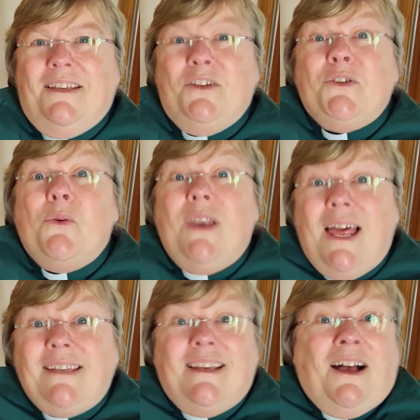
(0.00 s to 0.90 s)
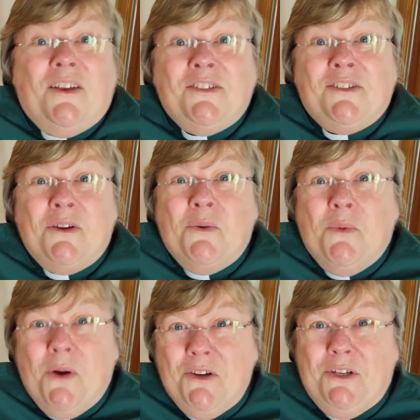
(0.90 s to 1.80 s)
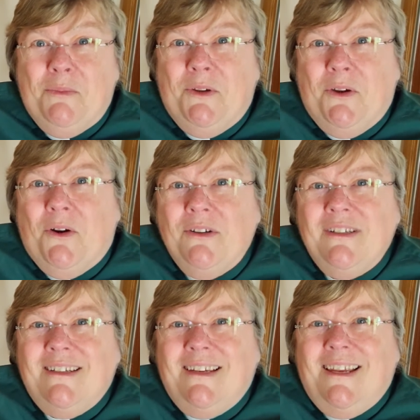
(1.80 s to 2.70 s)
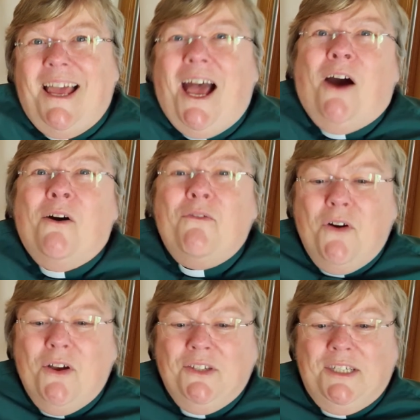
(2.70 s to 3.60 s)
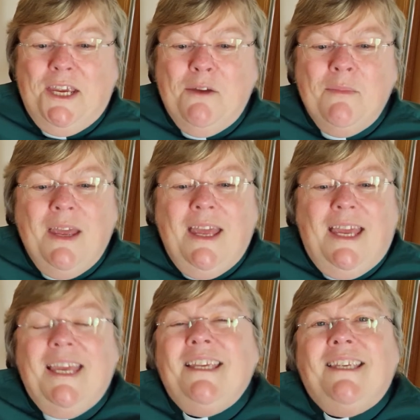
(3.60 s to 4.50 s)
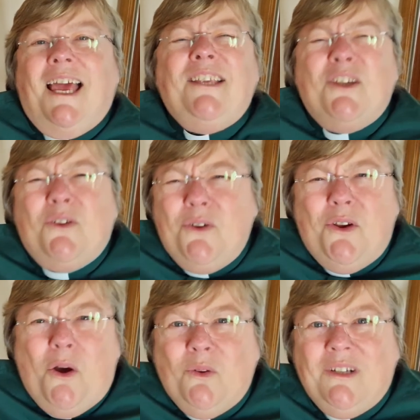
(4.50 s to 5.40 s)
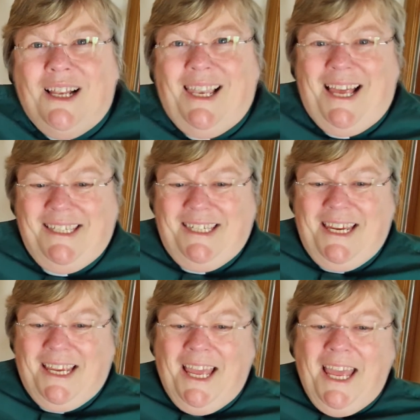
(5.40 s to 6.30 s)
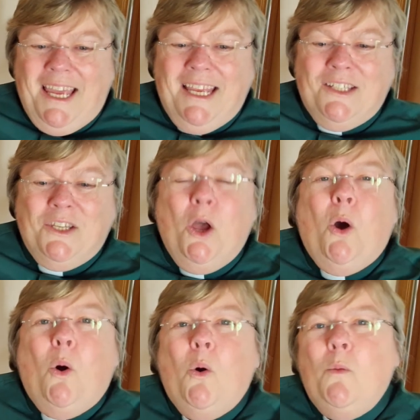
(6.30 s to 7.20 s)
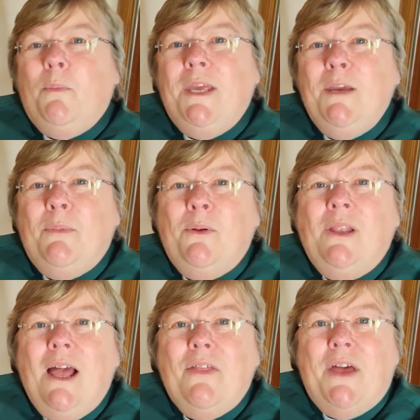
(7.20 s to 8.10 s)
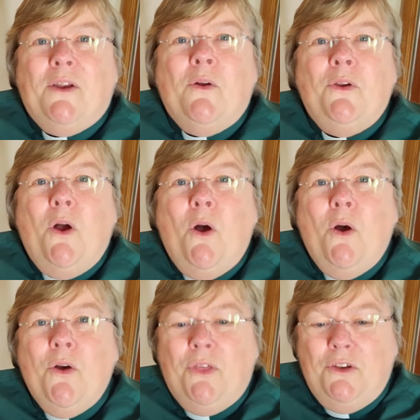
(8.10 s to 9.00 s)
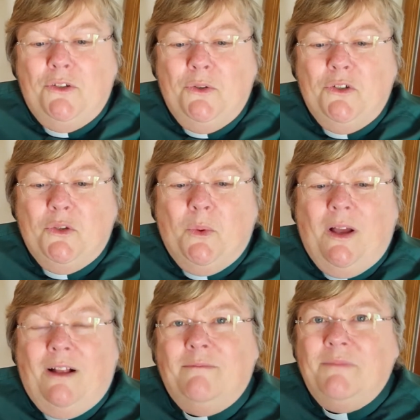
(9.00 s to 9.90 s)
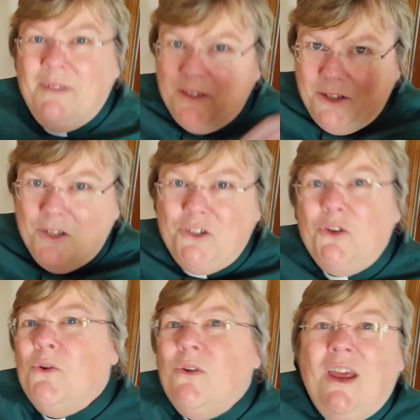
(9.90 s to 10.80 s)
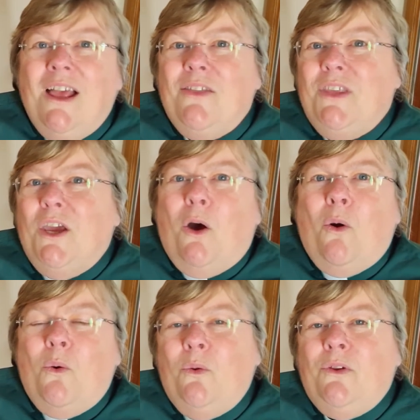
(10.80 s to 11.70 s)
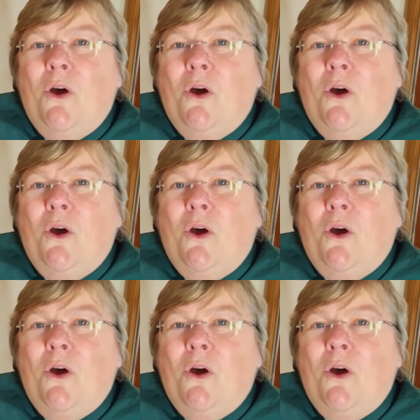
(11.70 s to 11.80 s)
So let us worship God. Our first hymn is as a good old classic. It's All People That on Earth Do Dwell, to the tune The Old